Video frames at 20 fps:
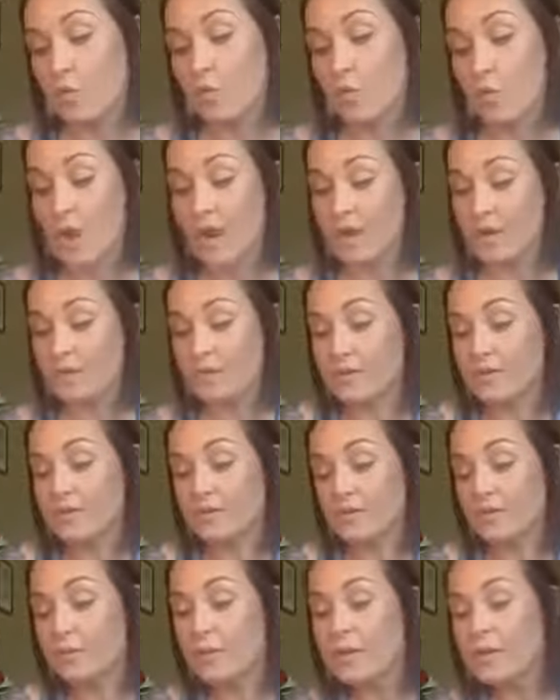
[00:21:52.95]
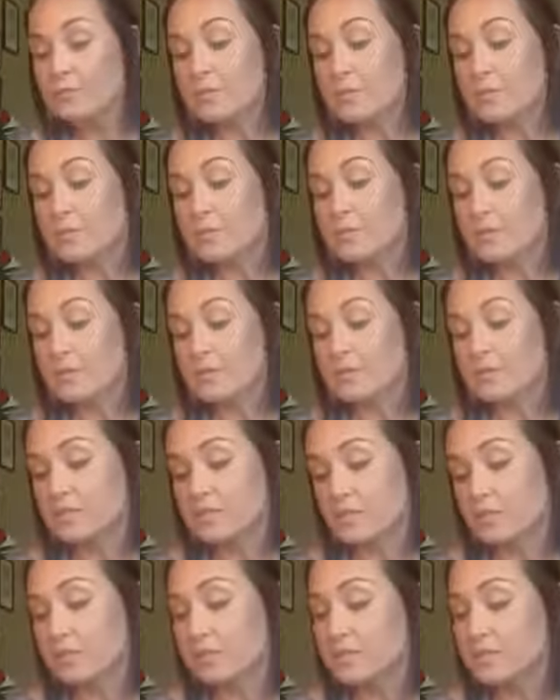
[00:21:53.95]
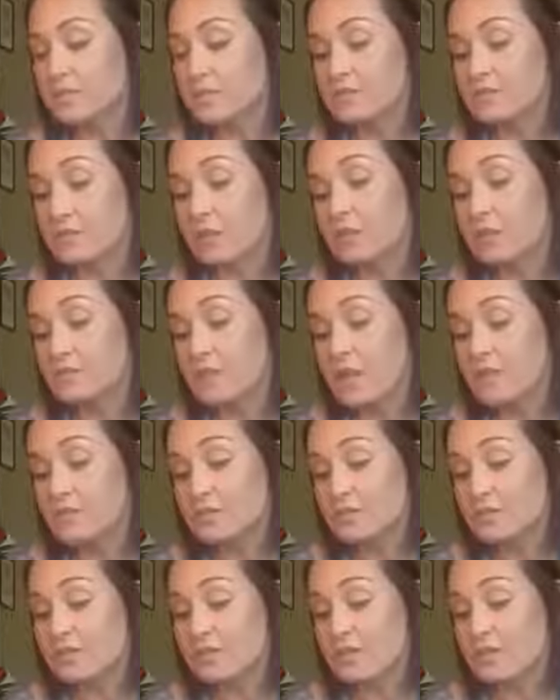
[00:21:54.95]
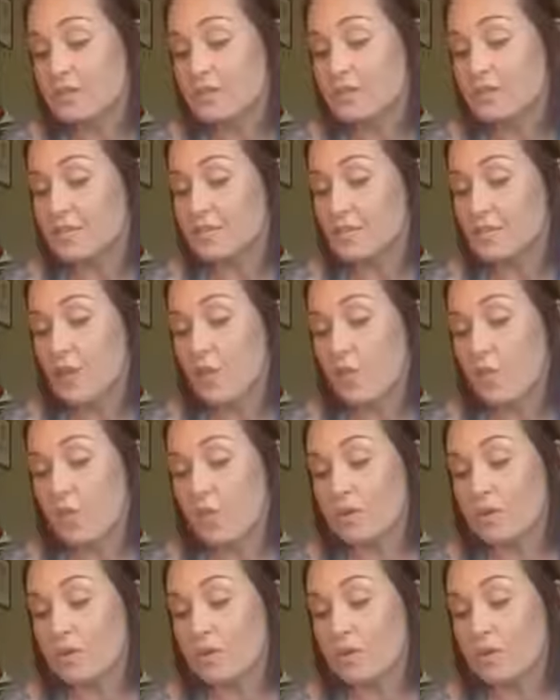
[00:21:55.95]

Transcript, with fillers: Why are they so popular? Because dermat- dermatologists say they're the